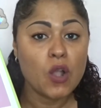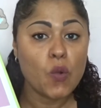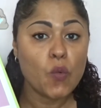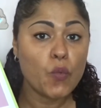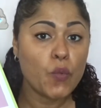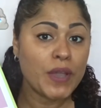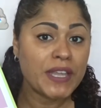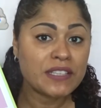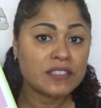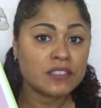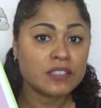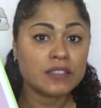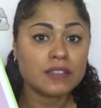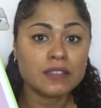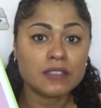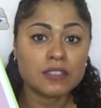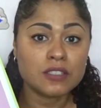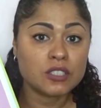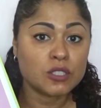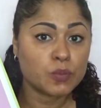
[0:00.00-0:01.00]

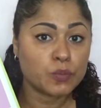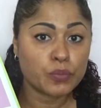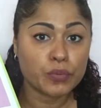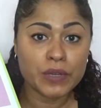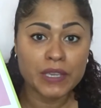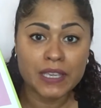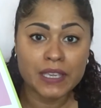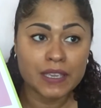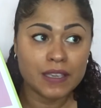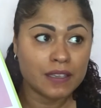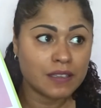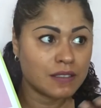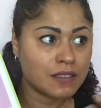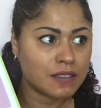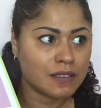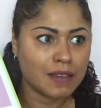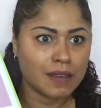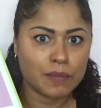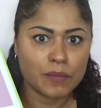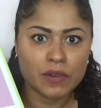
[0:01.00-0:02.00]
winter, spring,
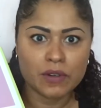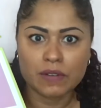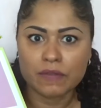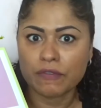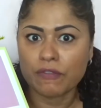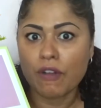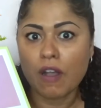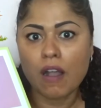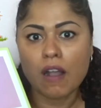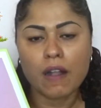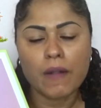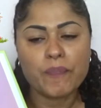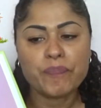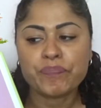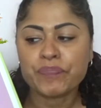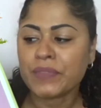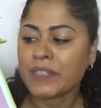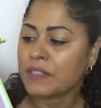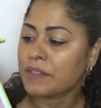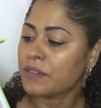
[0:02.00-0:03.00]
summer, and fall.
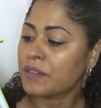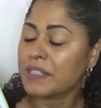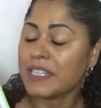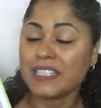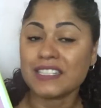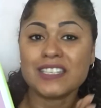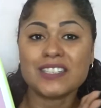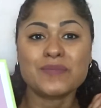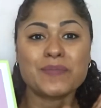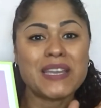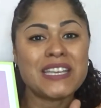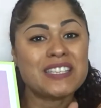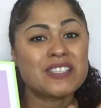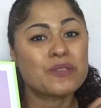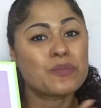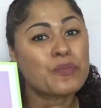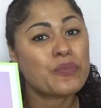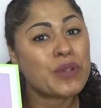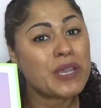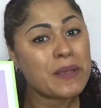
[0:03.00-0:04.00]
So this is my
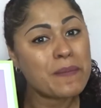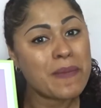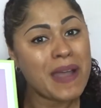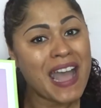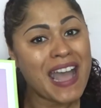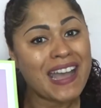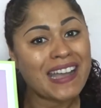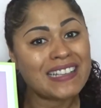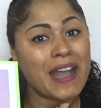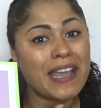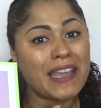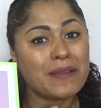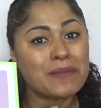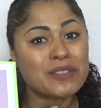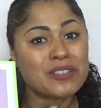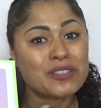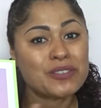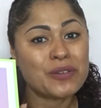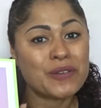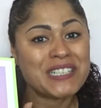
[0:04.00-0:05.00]
spring box. I am
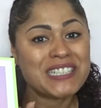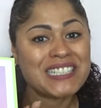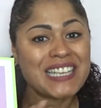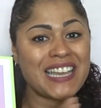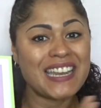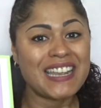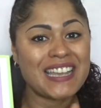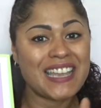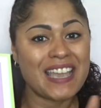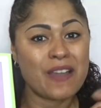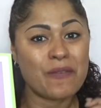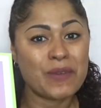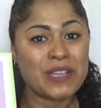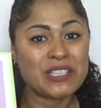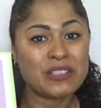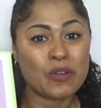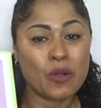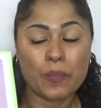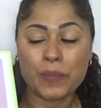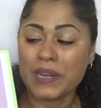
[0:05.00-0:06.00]
so excited. Can't wait
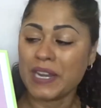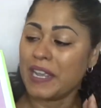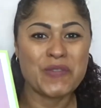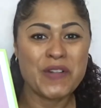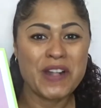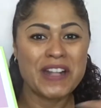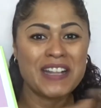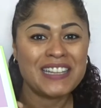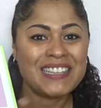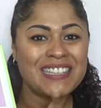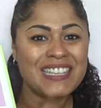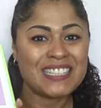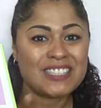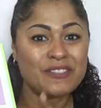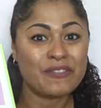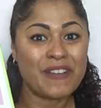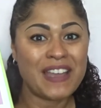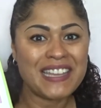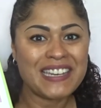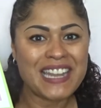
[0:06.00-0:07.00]
to open it. Let's
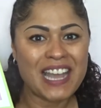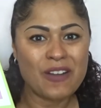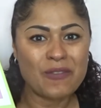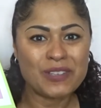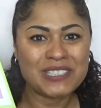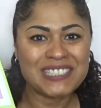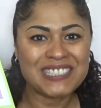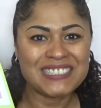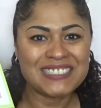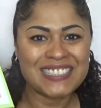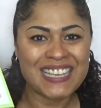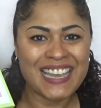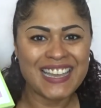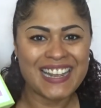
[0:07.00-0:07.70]
find out what's inside,